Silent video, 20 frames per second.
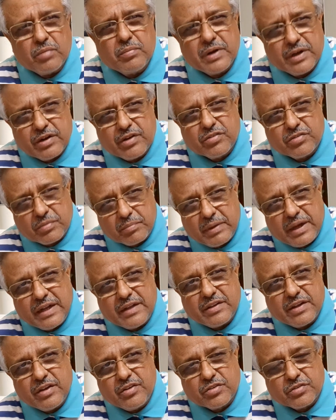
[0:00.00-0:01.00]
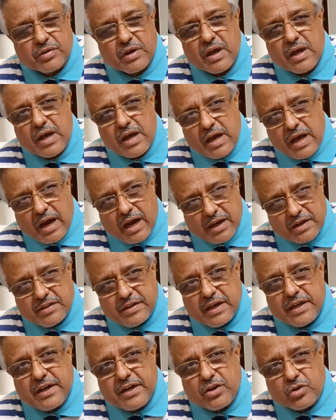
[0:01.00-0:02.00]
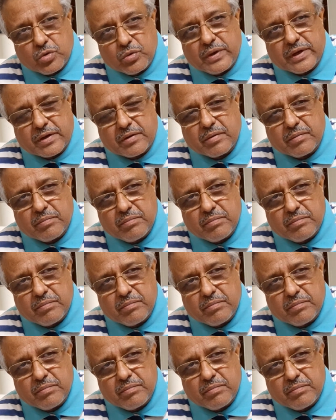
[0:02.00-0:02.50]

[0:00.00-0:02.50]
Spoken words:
but it is many things are there into it.